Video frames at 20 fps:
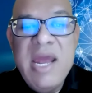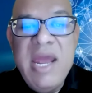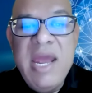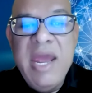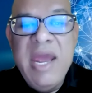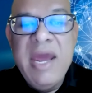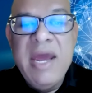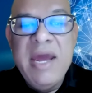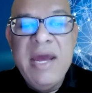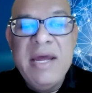
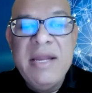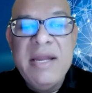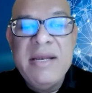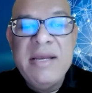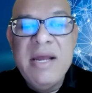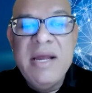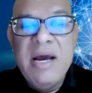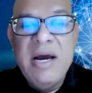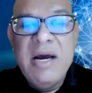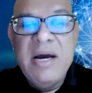
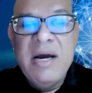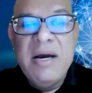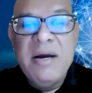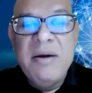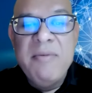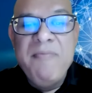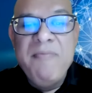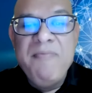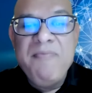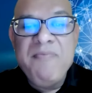And
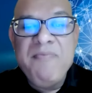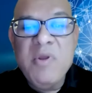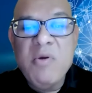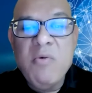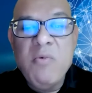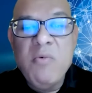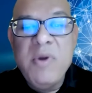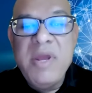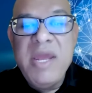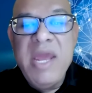
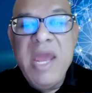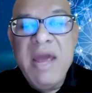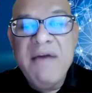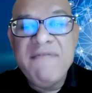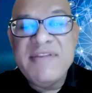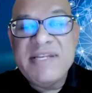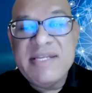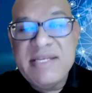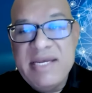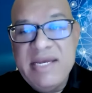we
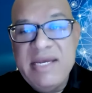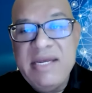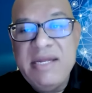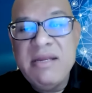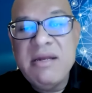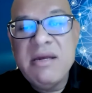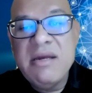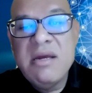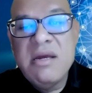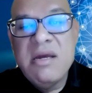have
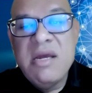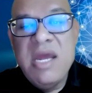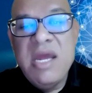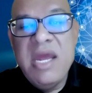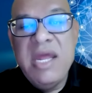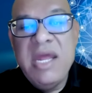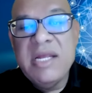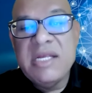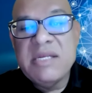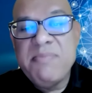seen
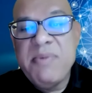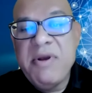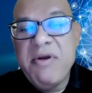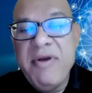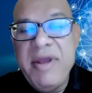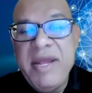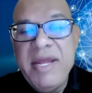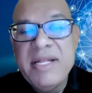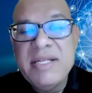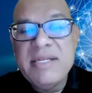and
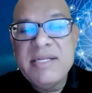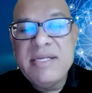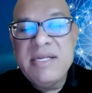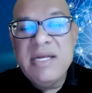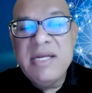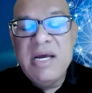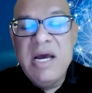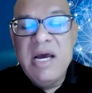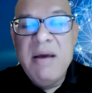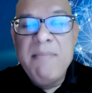experienced